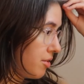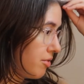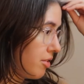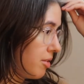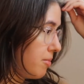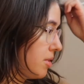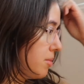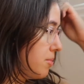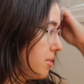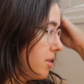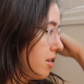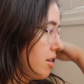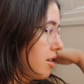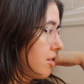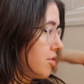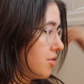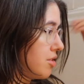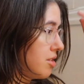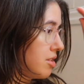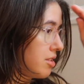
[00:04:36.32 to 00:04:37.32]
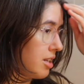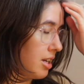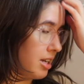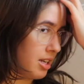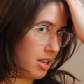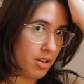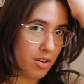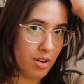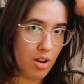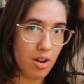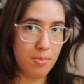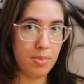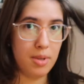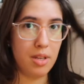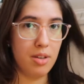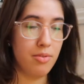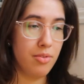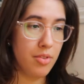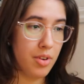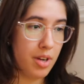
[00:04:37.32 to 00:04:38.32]
If I'm gonna be an actress, I cannot be
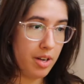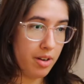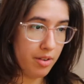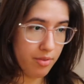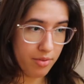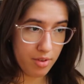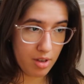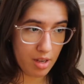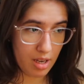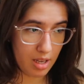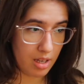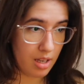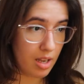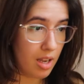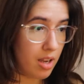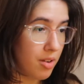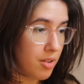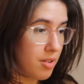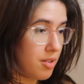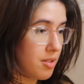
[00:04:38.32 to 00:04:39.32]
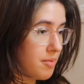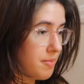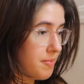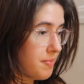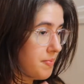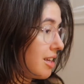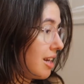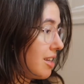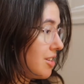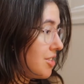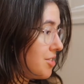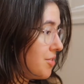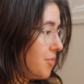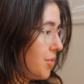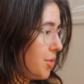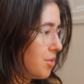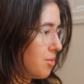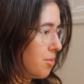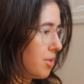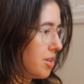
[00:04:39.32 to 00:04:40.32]
afraid of any angle. That just
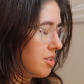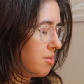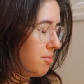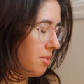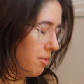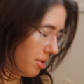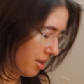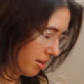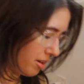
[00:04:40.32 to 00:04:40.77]
feels weird to me, but